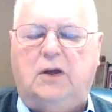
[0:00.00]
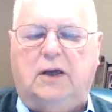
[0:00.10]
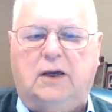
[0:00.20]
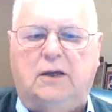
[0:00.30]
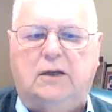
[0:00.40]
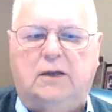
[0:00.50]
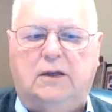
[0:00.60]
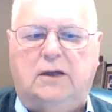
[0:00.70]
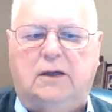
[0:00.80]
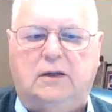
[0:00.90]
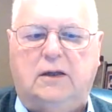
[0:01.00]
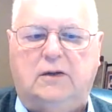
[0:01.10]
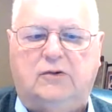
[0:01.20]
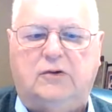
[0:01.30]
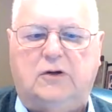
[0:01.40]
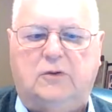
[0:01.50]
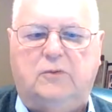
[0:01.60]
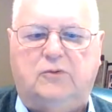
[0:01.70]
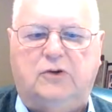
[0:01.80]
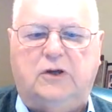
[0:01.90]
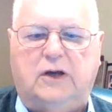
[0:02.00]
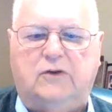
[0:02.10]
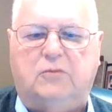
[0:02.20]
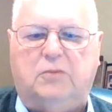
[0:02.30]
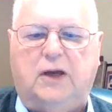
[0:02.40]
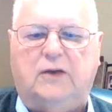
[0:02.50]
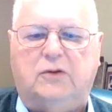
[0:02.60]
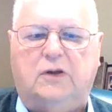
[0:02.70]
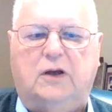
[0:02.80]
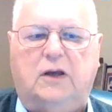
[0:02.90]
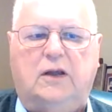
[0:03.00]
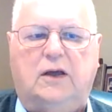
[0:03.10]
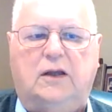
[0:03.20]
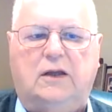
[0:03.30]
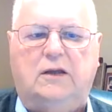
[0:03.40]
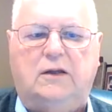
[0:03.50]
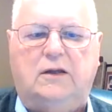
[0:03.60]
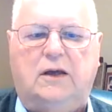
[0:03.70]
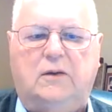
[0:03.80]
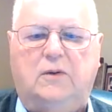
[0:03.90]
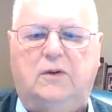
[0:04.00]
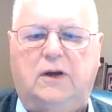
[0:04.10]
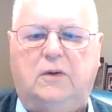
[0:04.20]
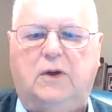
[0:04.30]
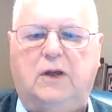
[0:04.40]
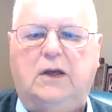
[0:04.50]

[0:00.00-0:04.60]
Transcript: And and, and so she got some blanks, and, and, and they did that that way.